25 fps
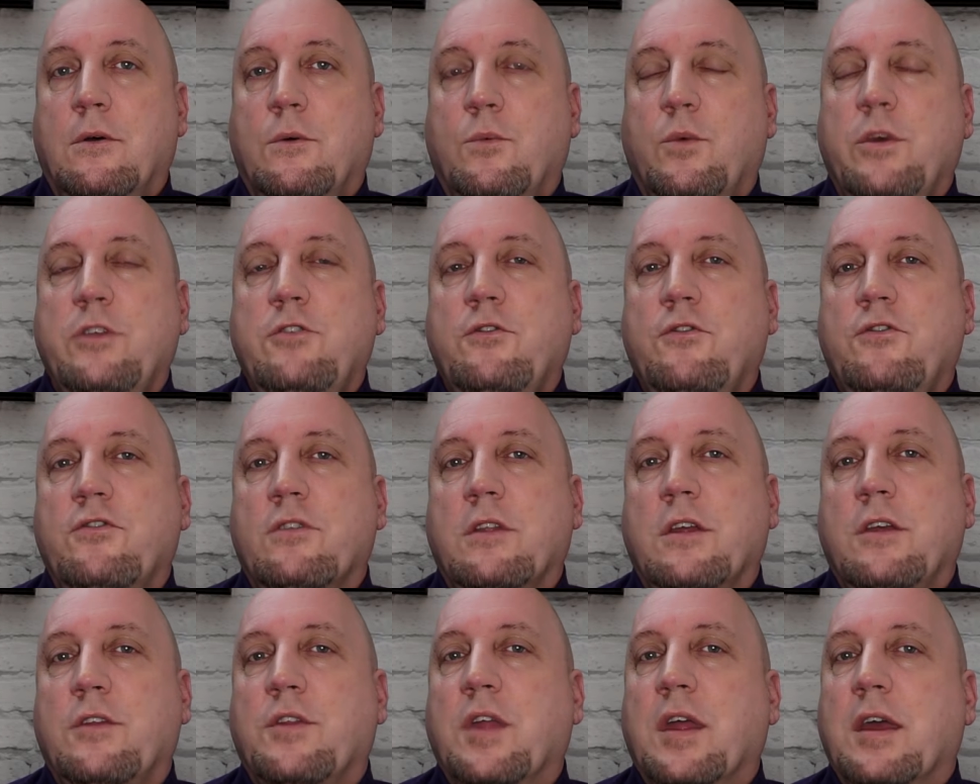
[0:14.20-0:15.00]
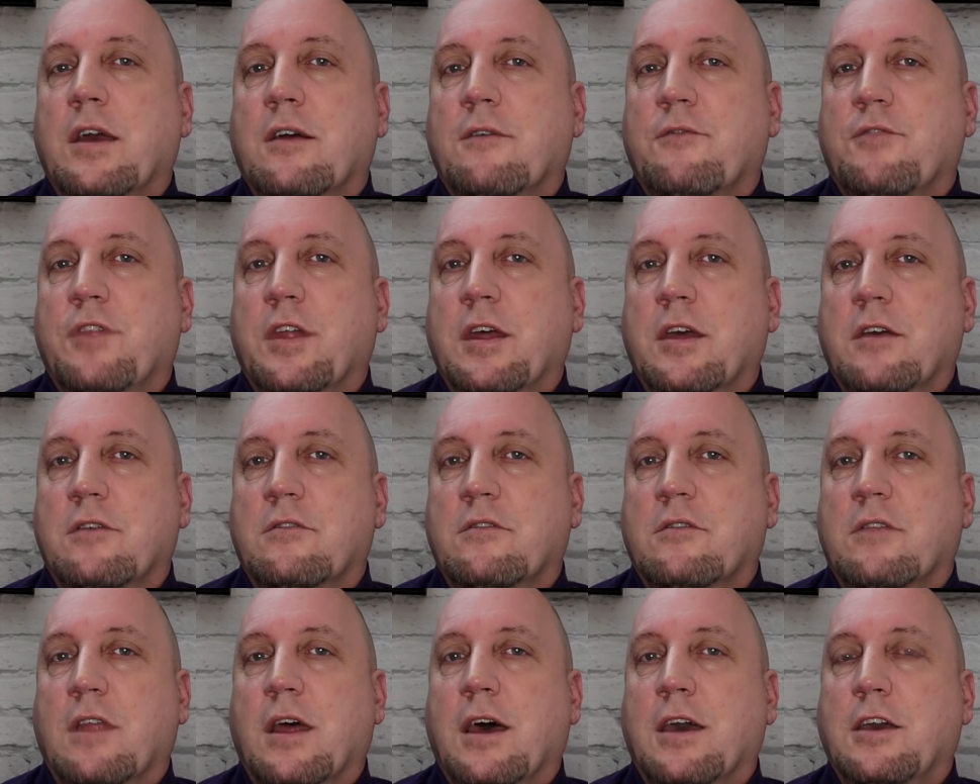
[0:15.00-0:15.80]
we usually think of
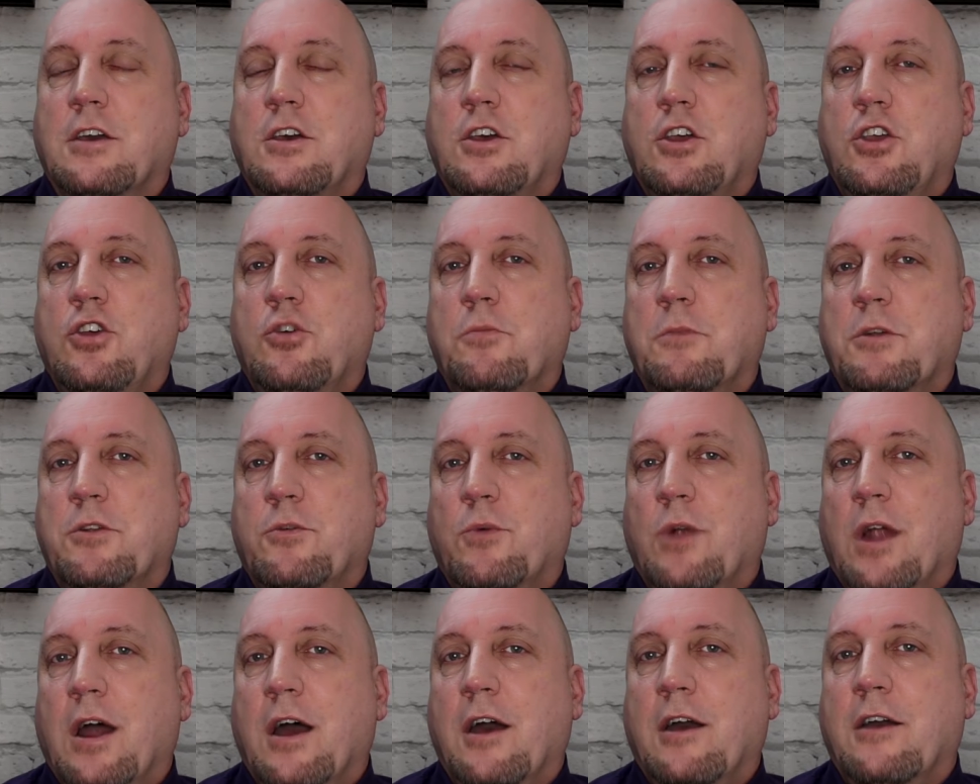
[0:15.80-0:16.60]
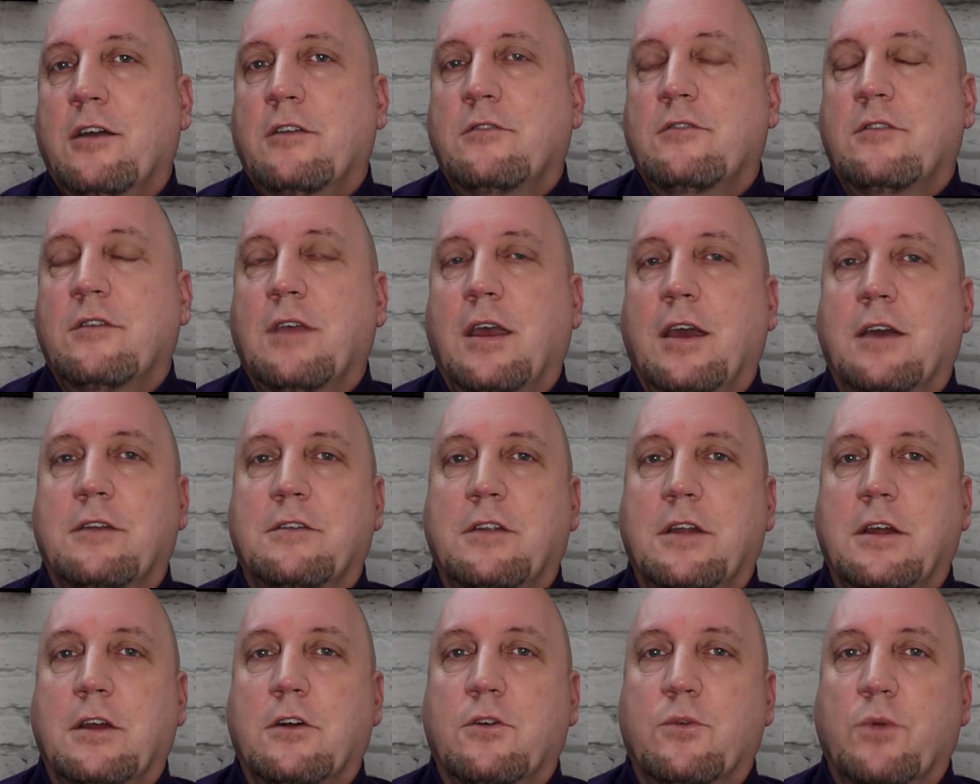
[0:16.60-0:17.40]
things like human rights,
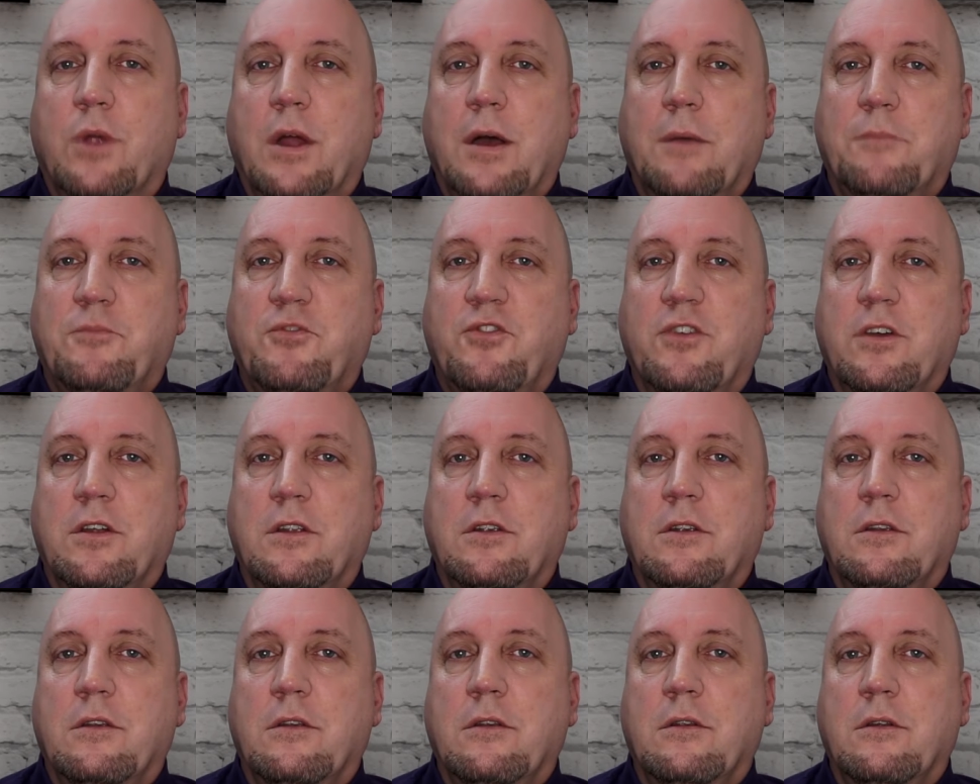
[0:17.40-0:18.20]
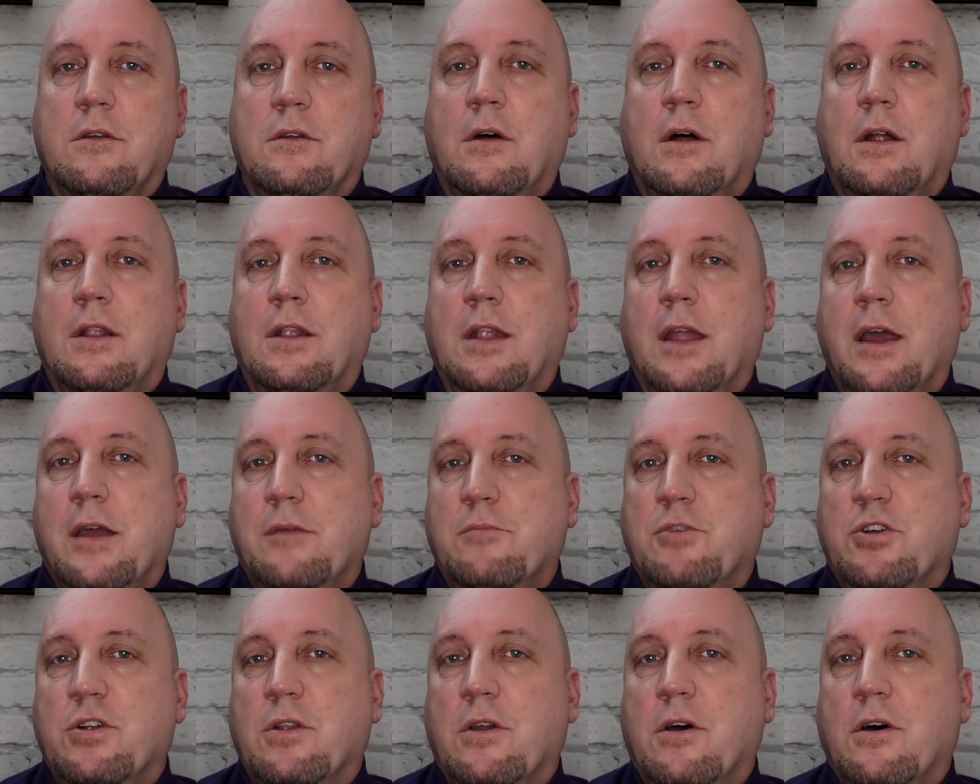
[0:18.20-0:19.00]
anti-corruption,
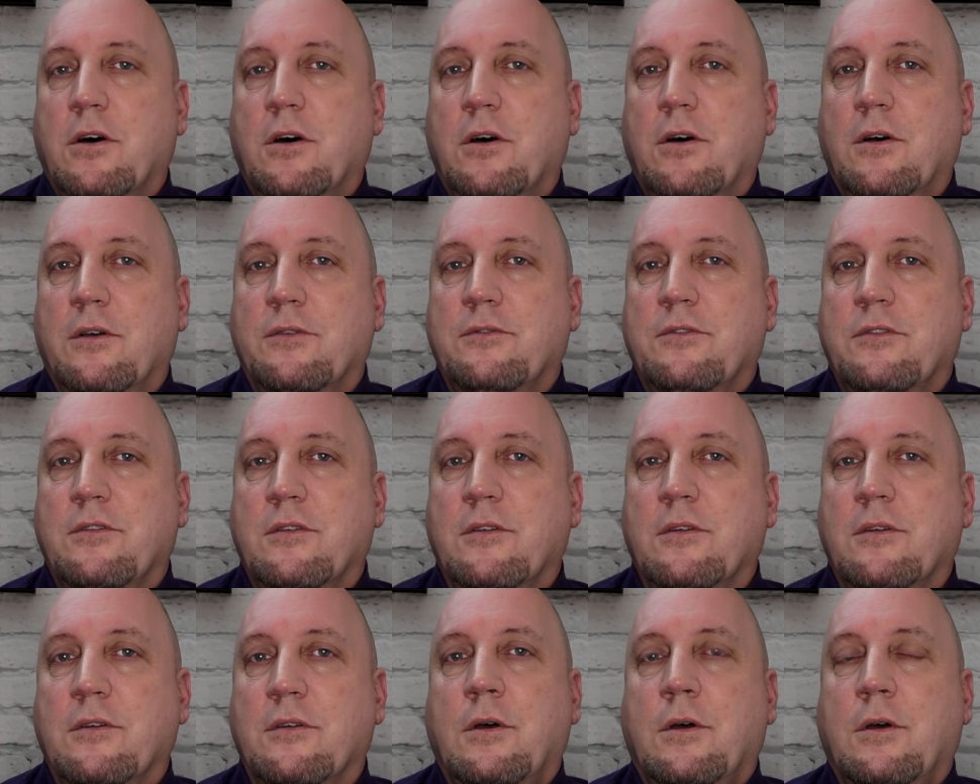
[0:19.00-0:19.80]
labor laws.